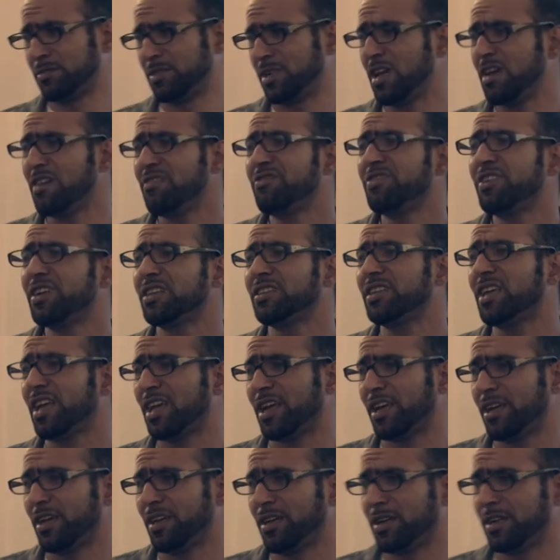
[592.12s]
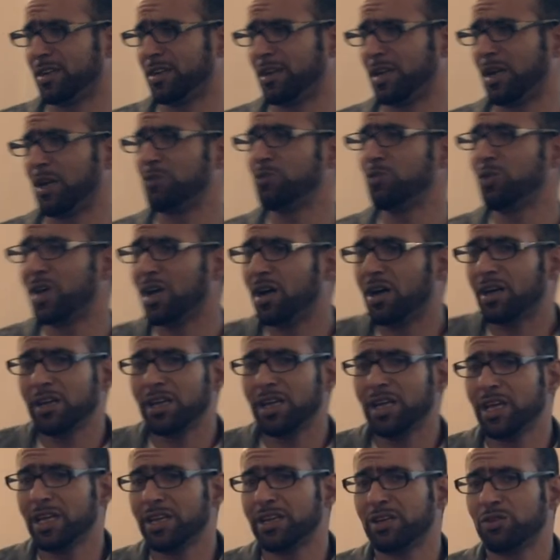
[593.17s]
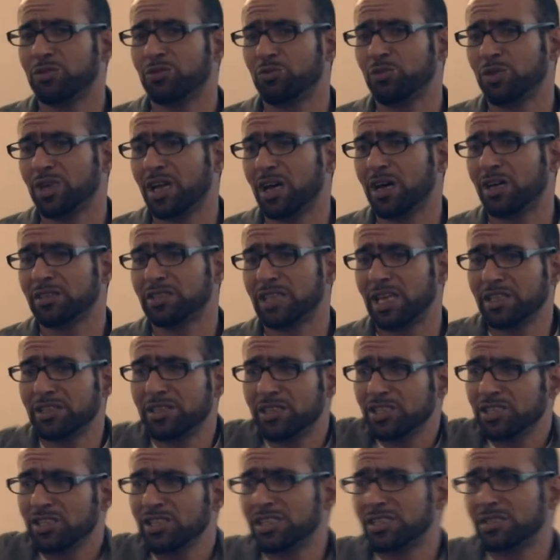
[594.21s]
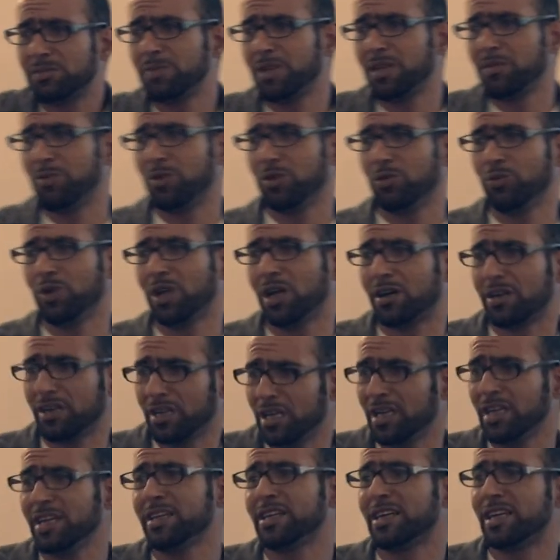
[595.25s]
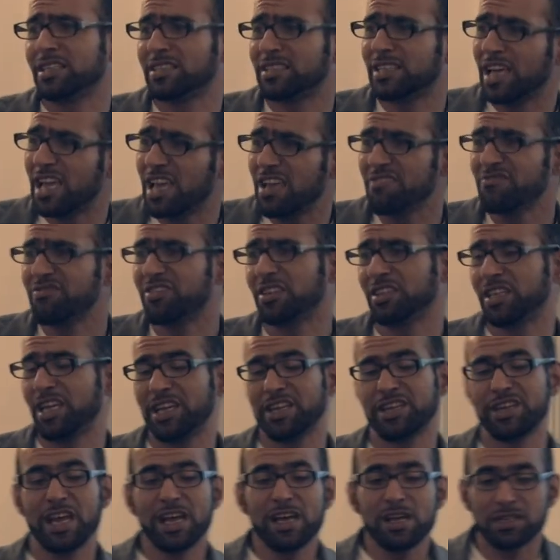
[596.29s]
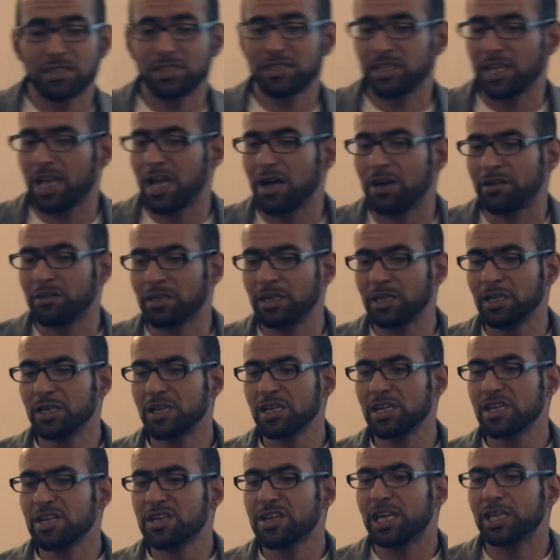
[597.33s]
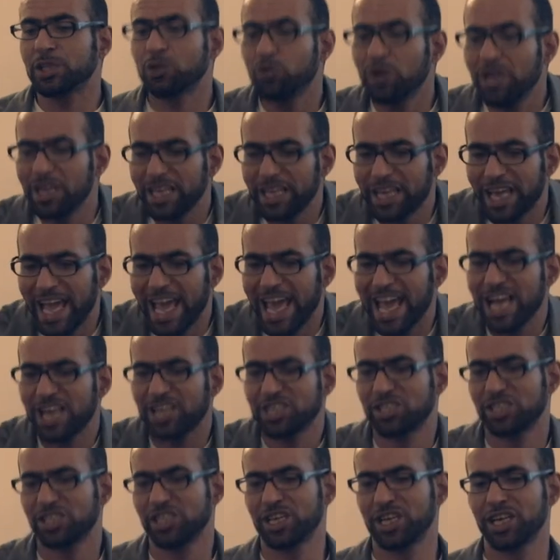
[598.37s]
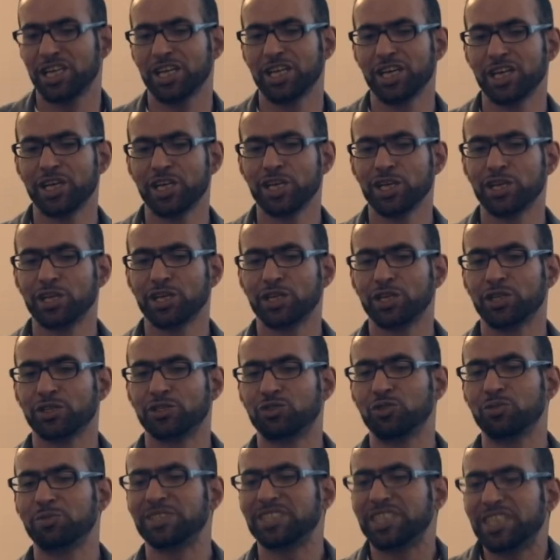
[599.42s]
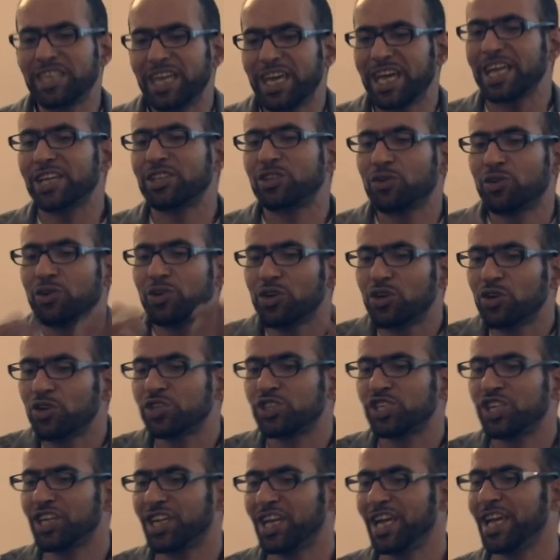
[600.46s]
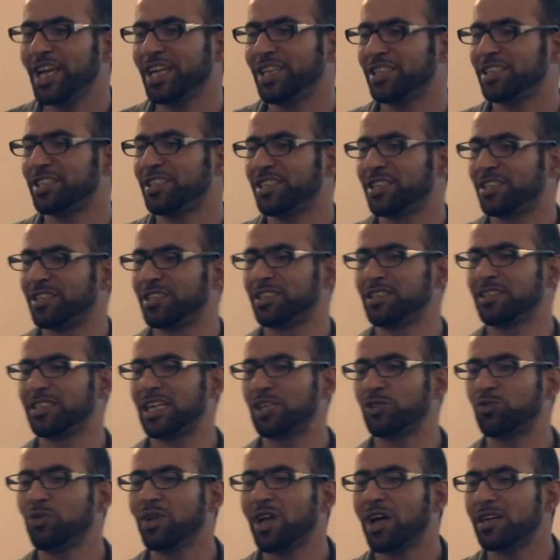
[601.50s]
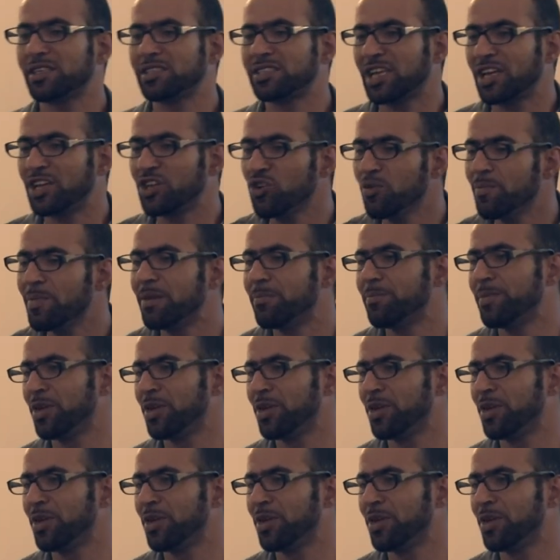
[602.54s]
Every day. And we are hearing, we are the indigenous people, we are hearing it every day. Not, they are not willing actually to mediate or negotiate that we as a human